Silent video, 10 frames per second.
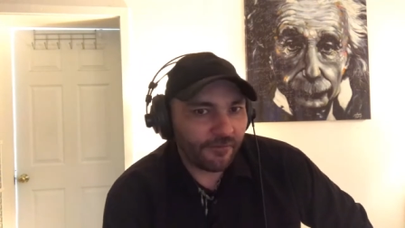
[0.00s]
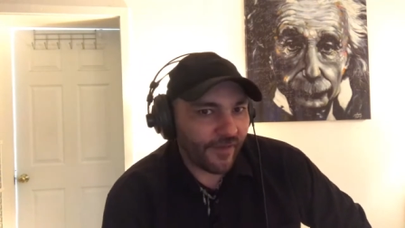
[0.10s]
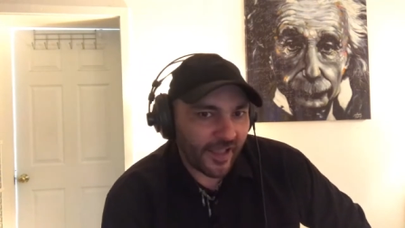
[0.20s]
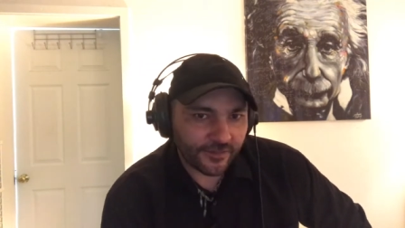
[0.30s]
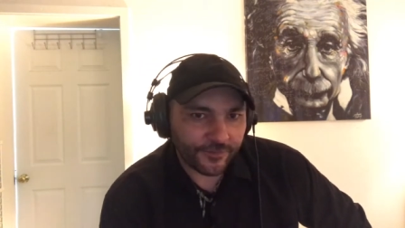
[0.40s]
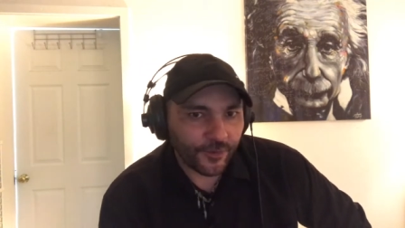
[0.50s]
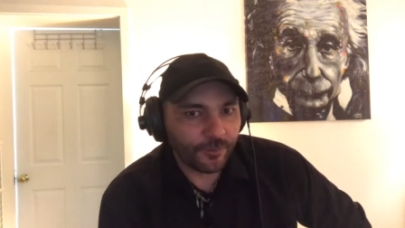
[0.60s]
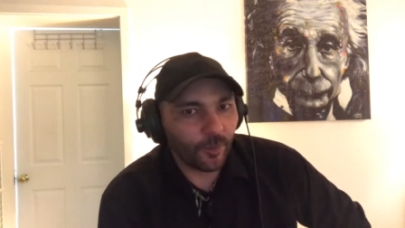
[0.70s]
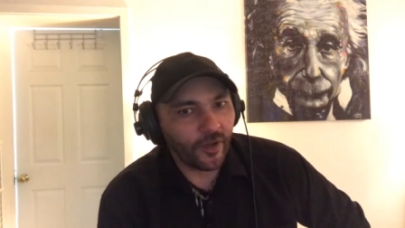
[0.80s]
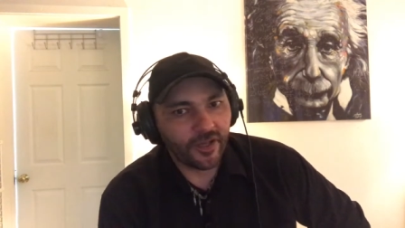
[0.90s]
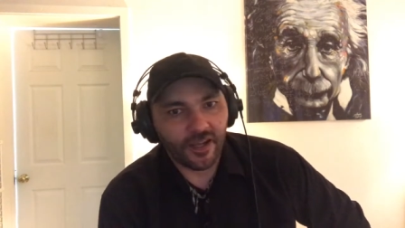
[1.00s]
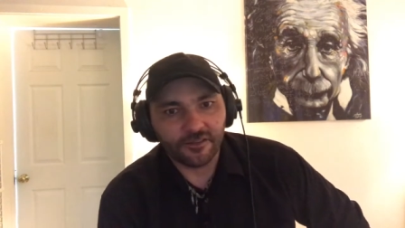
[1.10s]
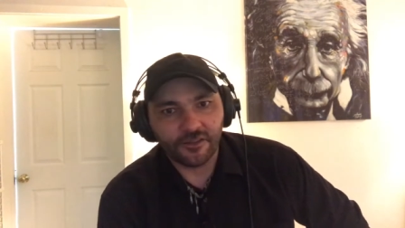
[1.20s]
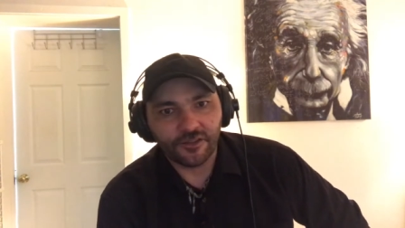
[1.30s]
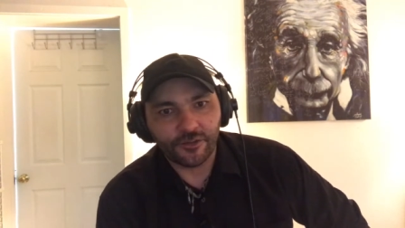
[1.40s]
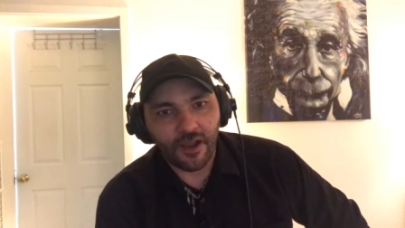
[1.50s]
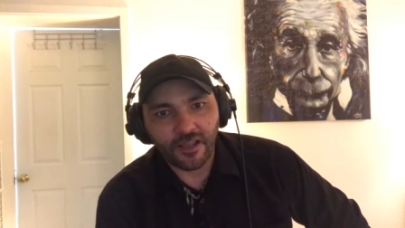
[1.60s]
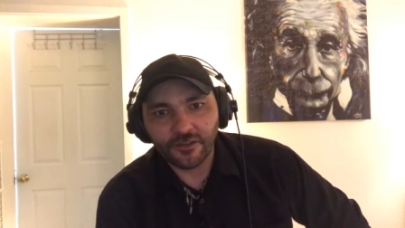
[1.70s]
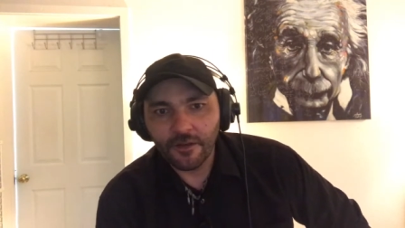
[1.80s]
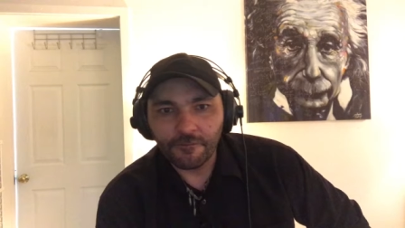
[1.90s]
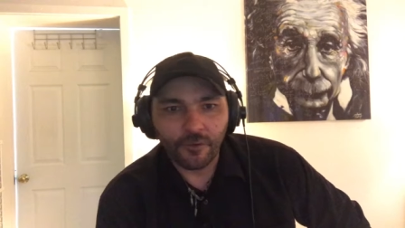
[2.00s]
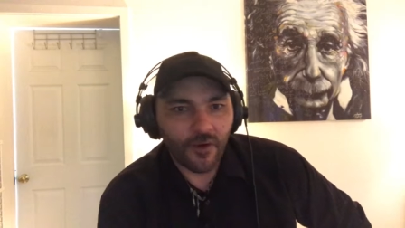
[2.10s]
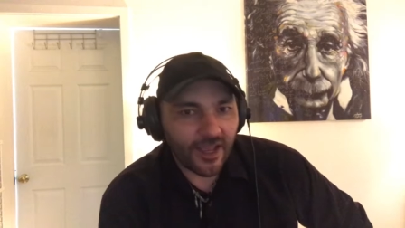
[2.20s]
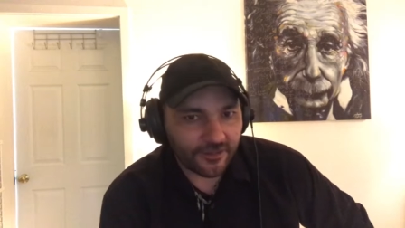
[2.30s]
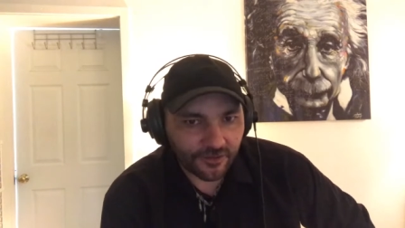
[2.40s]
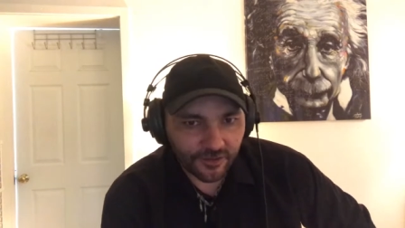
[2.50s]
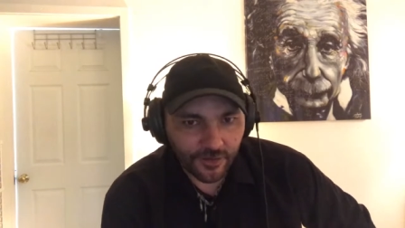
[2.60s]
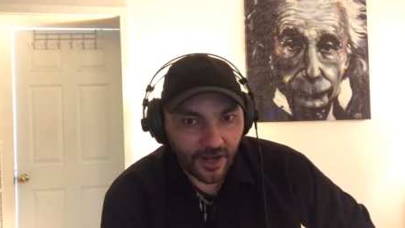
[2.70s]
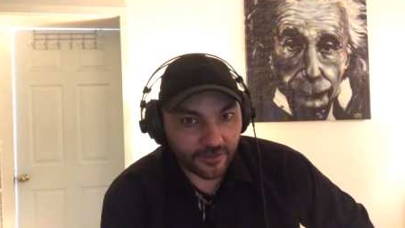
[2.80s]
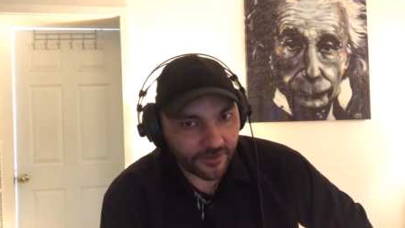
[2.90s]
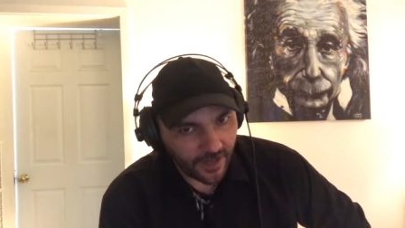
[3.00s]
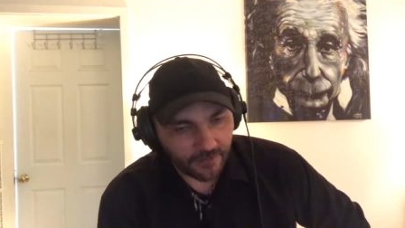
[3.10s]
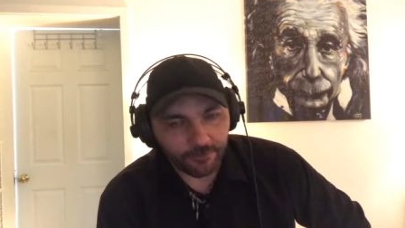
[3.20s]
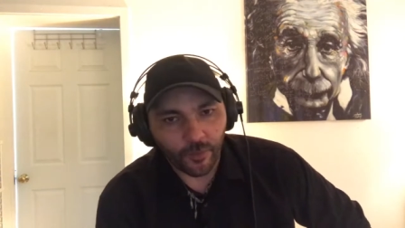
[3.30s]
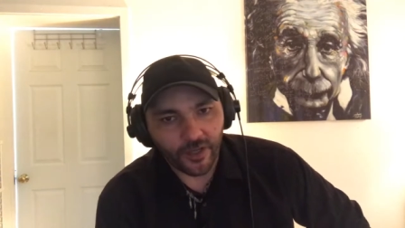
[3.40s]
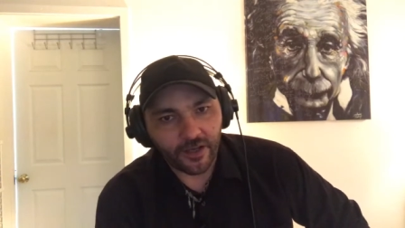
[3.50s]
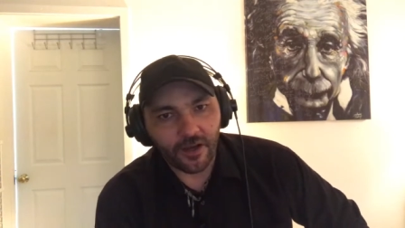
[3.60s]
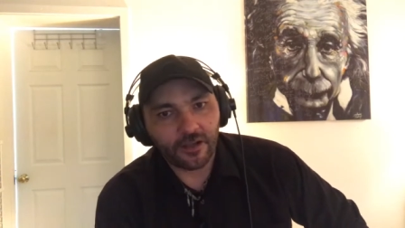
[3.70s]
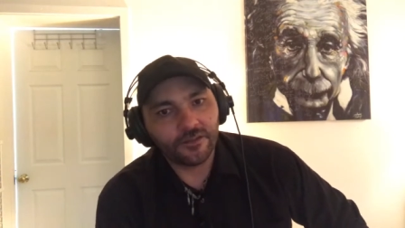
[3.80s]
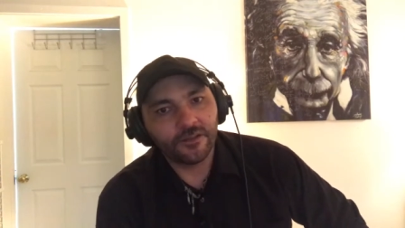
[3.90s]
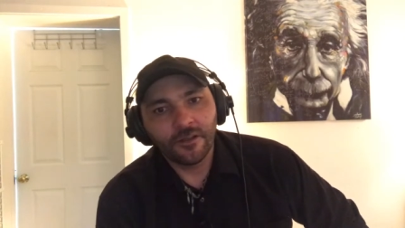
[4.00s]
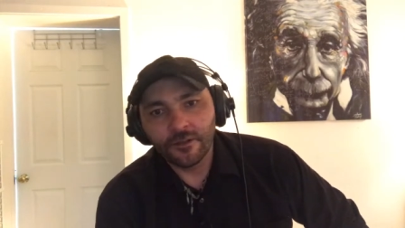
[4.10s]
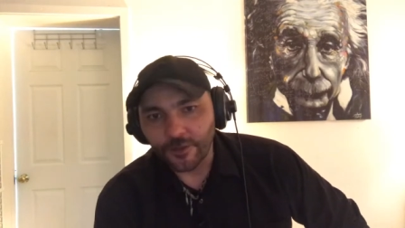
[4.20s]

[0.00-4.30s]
fast food boycotts and strikes, Verizon strikes and boycotts,